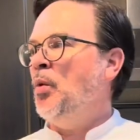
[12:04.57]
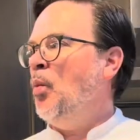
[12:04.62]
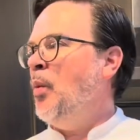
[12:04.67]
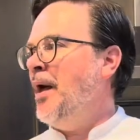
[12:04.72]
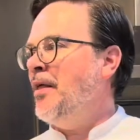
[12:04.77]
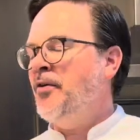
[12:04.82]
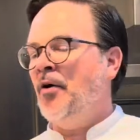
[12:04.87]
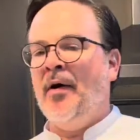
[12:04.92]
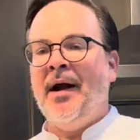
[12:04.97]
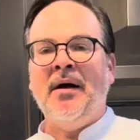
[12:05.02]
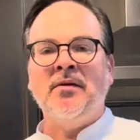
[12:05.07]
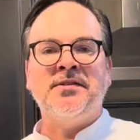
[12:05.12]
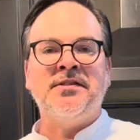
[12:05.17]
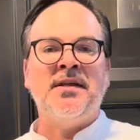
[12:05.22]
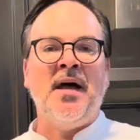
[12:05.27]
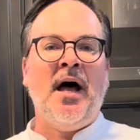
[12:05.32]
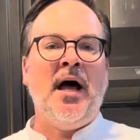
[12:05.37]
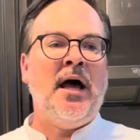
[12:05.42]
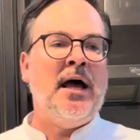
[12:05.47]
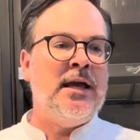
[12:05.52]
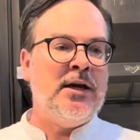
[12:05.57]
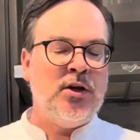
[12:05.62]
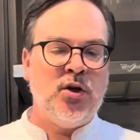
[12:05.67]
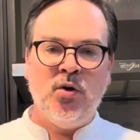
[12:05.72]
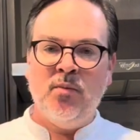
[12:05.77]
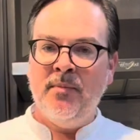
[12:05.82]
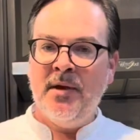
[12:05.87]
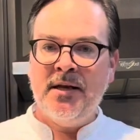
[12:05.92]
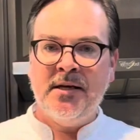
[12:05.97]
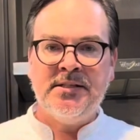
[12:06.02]
weather outside,
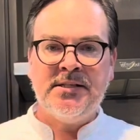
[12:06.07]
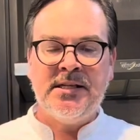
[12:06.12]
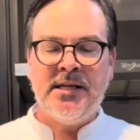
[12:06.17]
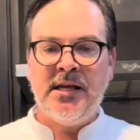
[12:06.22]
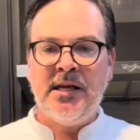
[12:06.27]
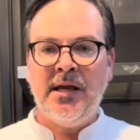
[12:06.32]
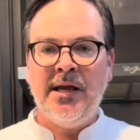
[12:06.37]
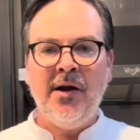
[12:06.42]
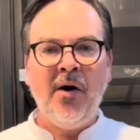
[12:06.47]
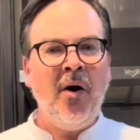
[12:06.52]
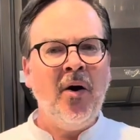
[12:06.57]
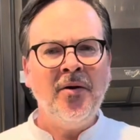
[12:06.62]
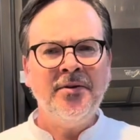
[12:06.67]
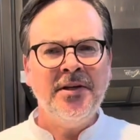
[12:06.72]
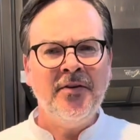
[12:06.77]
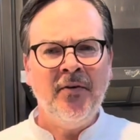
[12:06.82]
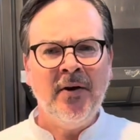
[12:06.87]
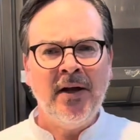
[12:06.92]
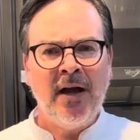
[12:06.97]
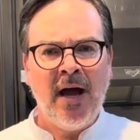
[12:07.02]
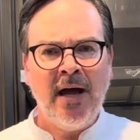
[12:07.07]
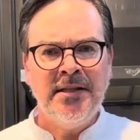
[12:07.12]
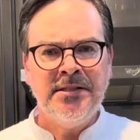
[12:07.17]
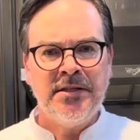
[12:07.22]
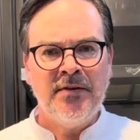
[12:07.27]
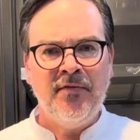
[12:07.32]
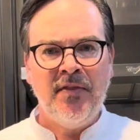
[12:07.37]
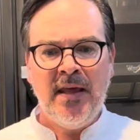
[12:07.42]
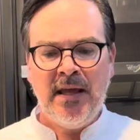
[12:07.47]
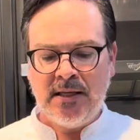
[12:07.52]
humidity, all different kinds
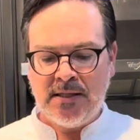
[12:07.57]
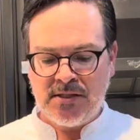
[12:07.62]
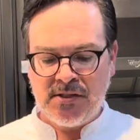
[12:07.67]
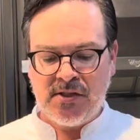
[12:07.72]
of things.